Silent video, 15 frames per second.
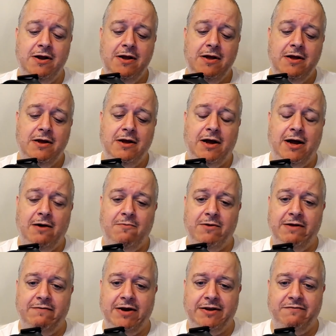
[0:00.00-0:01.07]
where
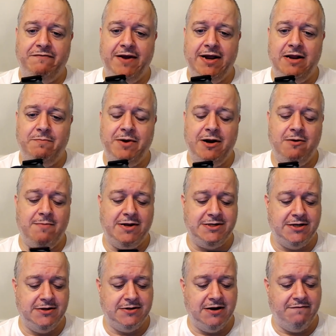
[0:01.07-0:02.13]
they've got the fan up here. My
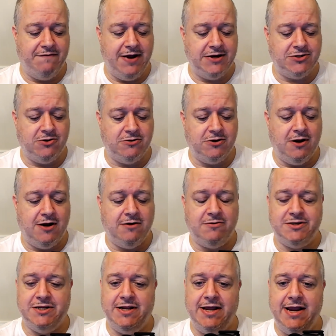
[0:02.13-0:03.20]
son's got Fat Shark goggles,
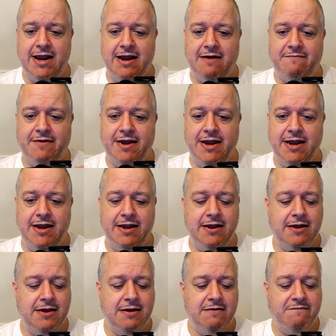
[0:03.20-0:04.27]
and they have a
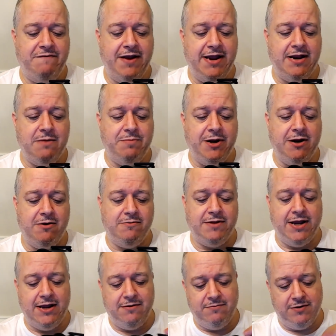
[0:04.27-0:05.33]
fan up here
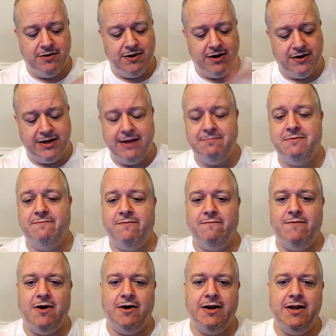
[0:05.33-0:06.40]
that keeps them from
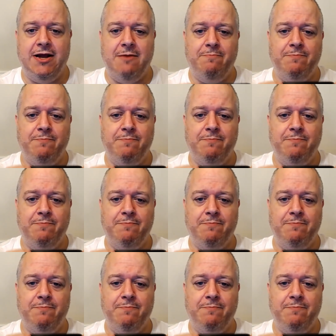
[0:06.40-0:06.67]
fogging up.